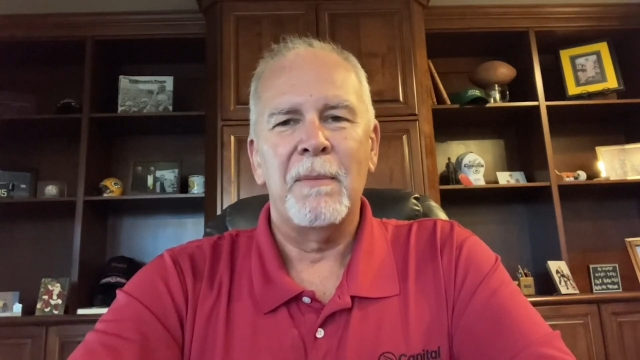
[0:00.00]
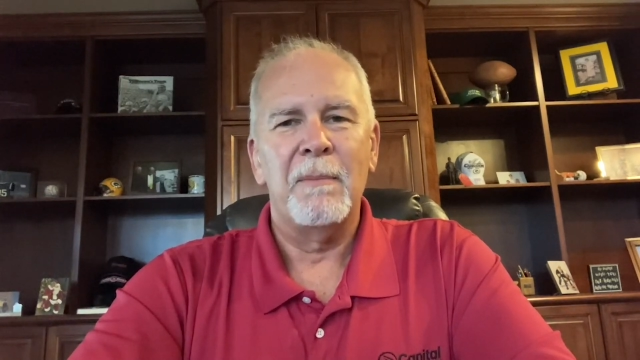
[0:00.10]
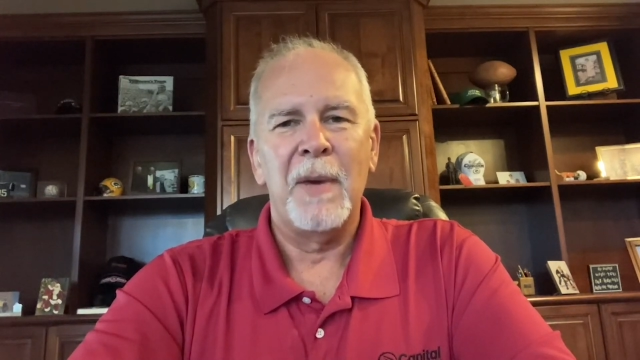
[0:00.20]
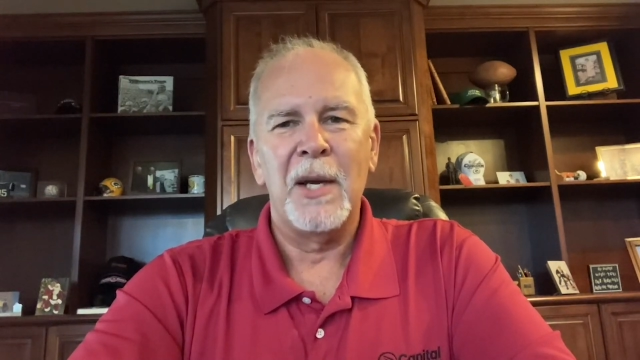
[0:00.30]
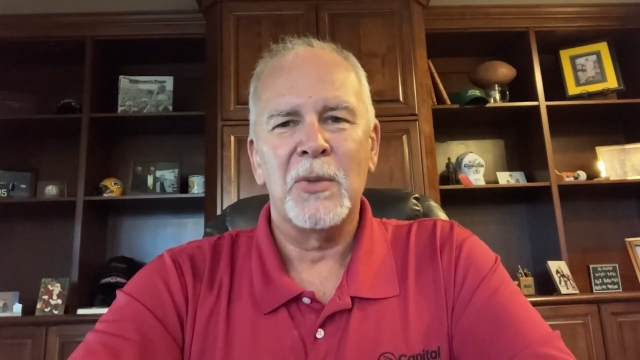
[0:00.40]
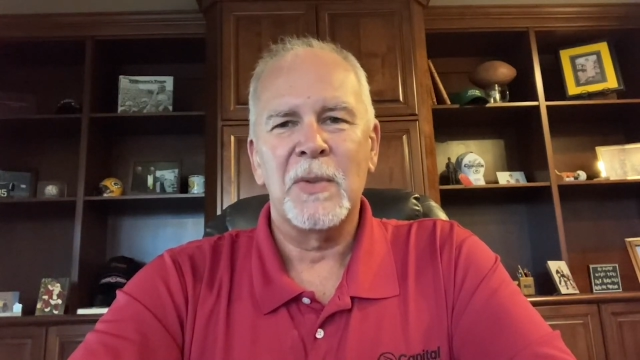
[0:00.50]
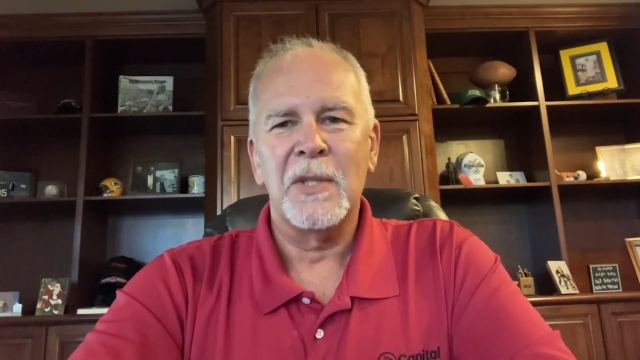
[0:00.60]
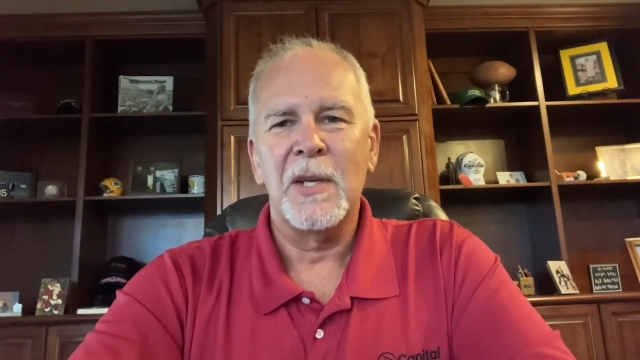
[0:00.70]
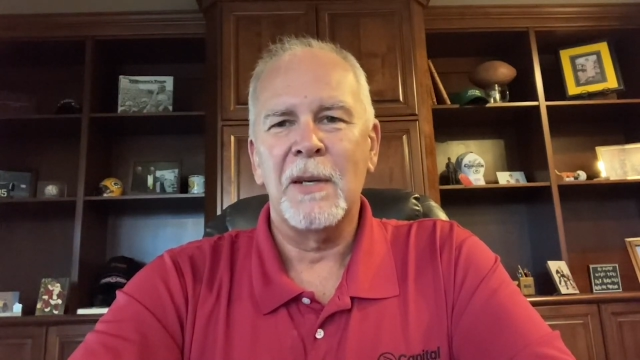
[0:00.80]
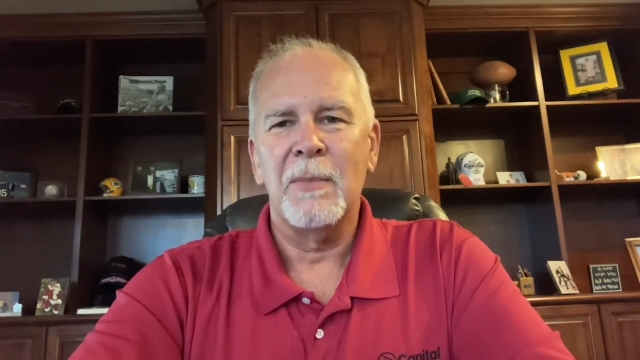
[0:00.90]
management
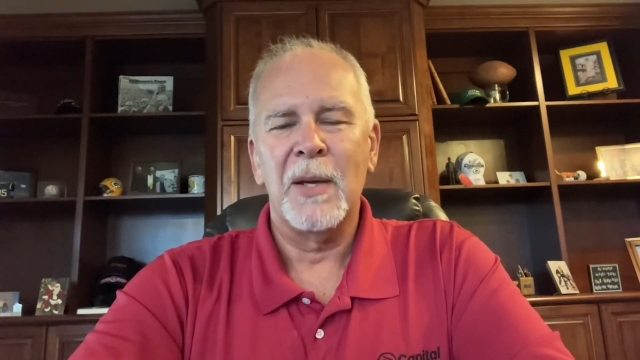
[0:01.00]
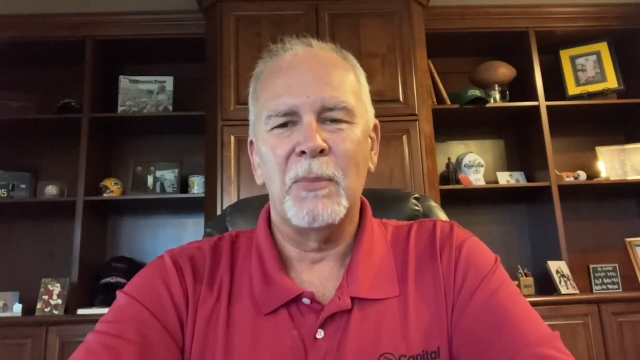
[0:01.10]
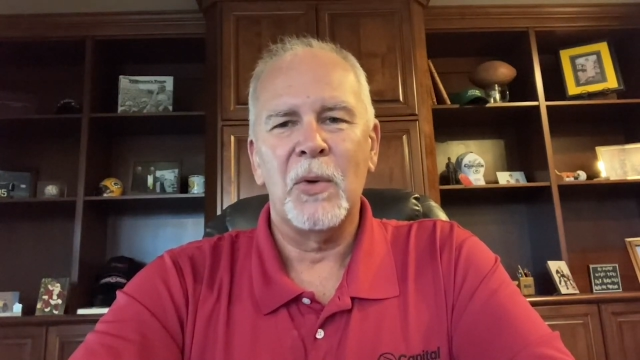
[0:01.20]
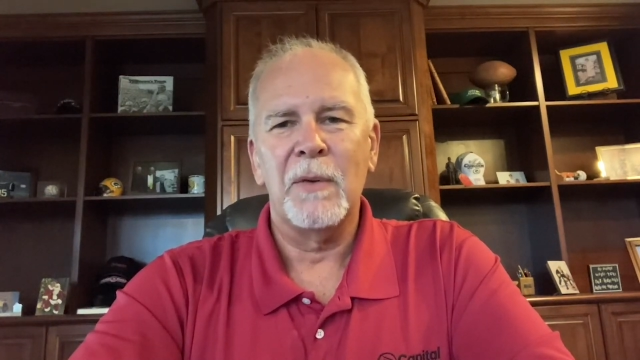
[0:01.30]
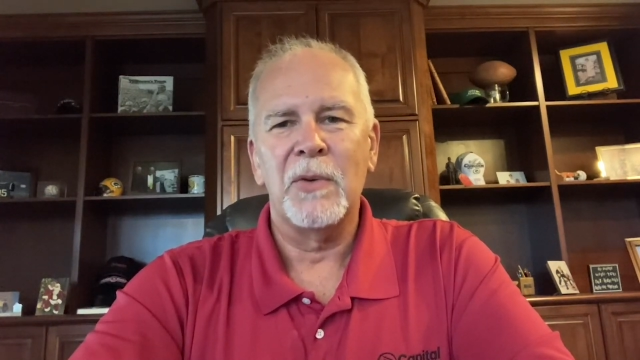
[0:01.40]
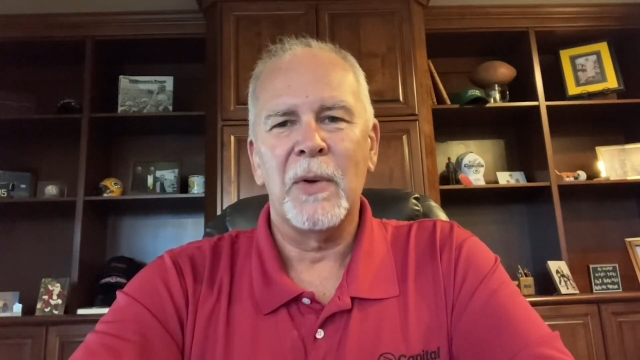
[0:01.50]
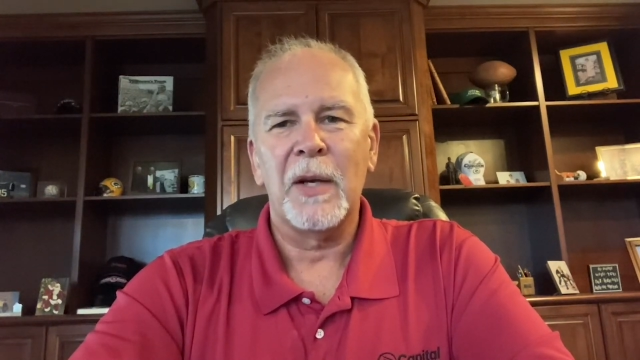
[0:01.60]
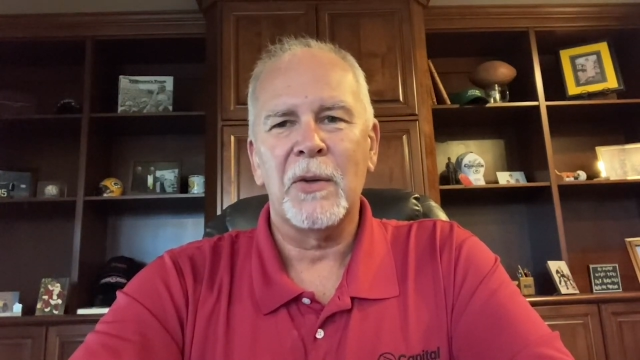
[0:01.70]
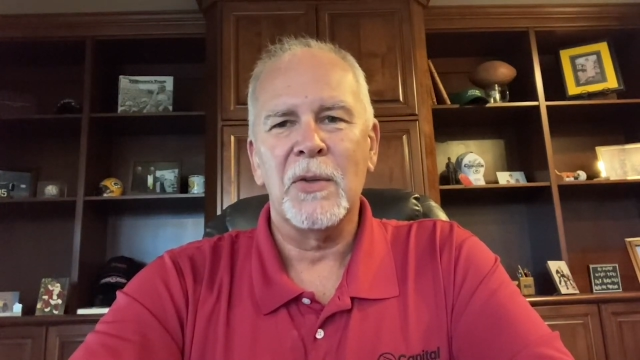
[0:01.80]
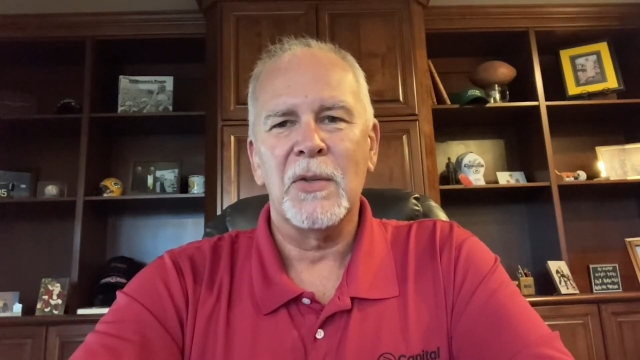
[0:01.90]
team, and board of
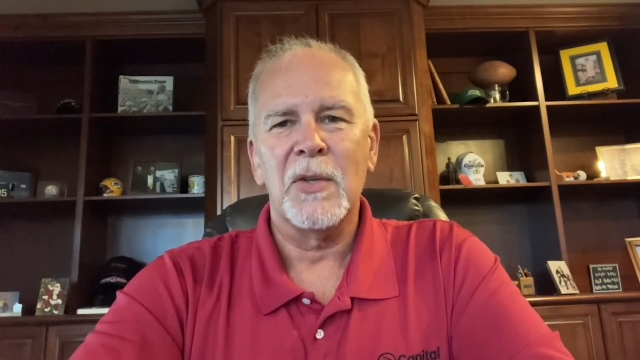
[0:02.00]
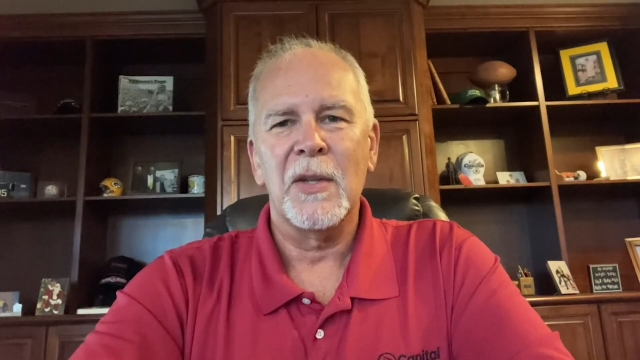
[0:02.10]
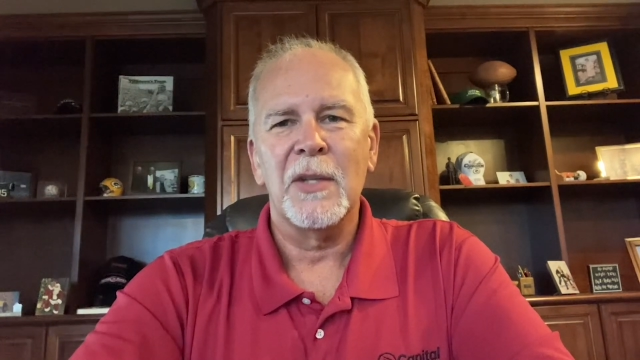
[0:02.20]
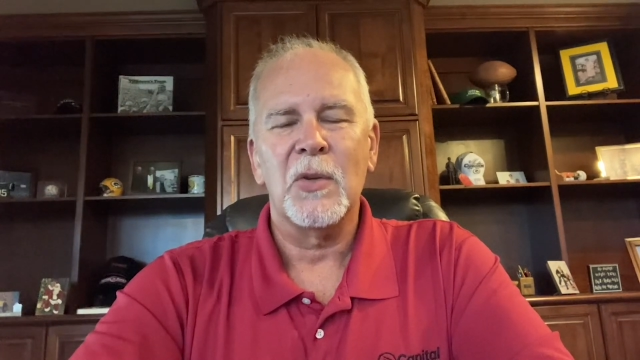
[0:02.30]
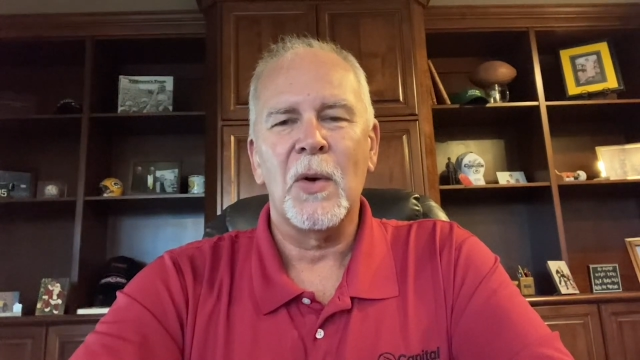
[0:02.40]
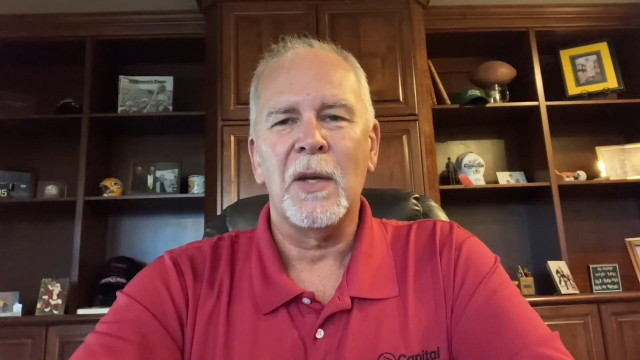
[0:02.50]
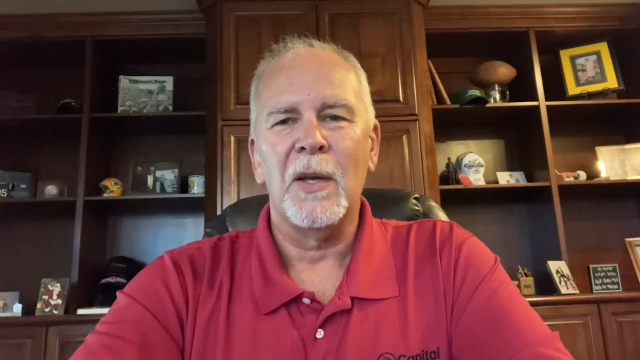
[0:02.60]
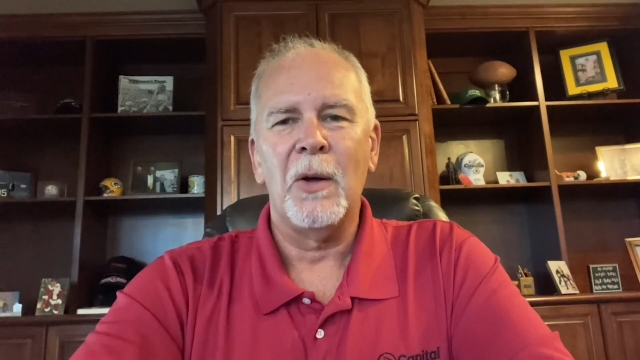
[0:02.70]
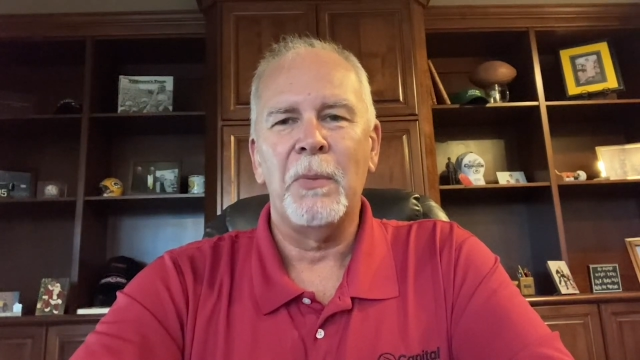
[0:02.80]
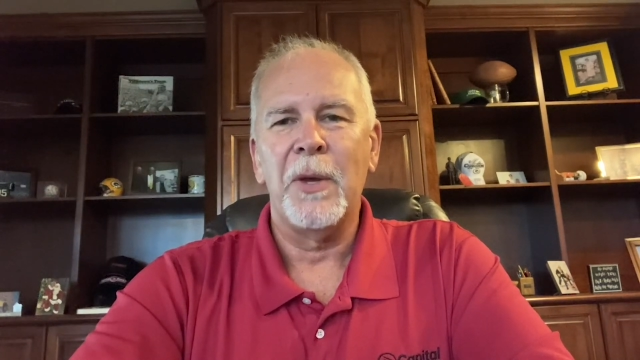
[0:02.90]
directors that's going to
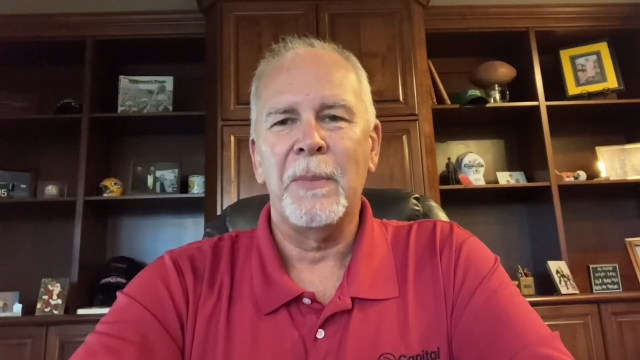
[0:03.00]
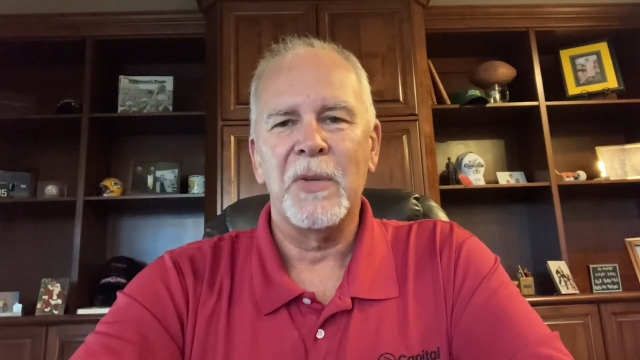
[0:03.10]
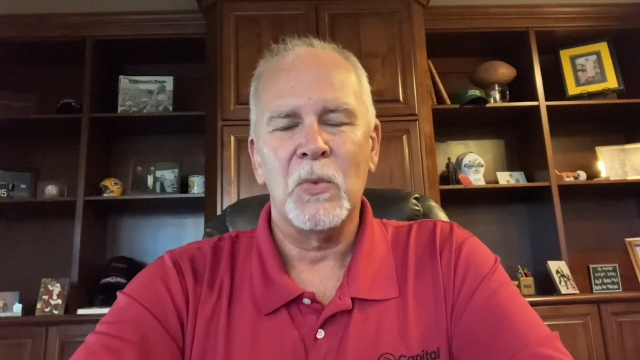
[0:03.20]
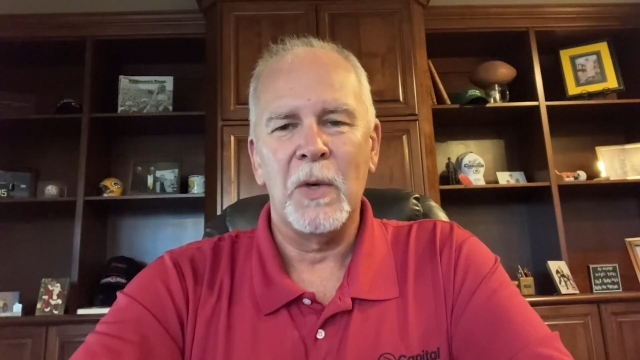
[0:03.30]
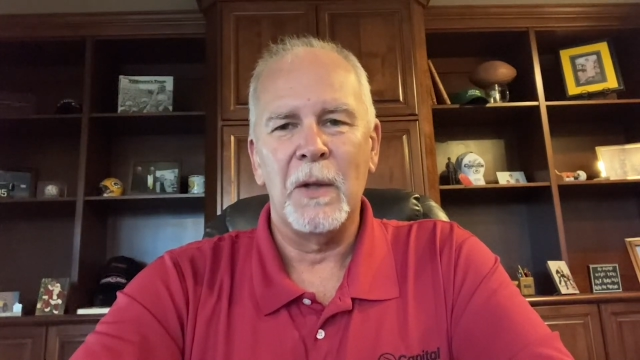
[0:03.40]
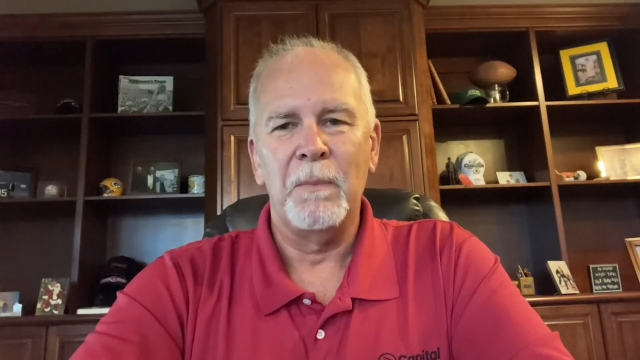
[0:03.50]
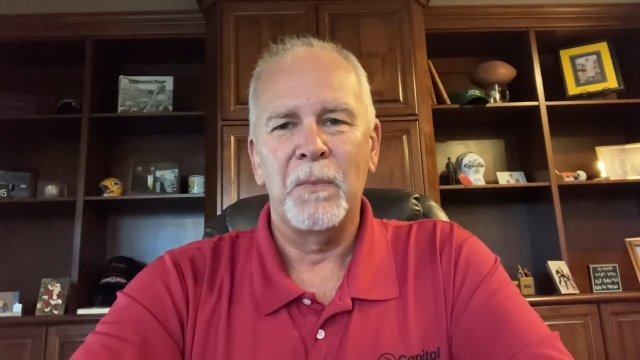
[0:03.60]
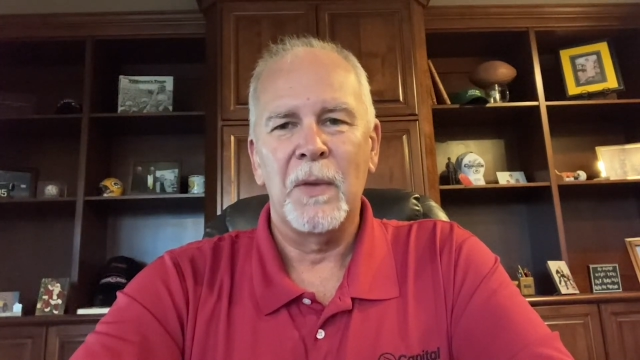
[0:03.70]
help them as well.